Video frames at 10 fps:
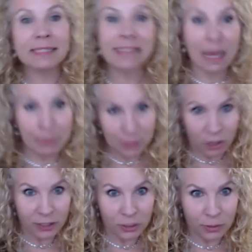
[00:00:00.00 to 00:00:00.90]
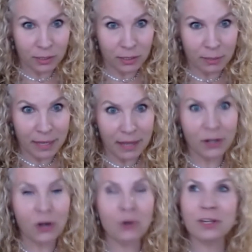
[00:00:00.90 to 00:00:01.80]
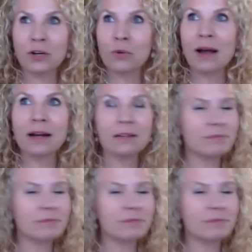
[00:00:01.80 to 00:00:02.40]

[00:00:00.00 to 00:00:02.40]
sabotage you a little bit and go, you know what?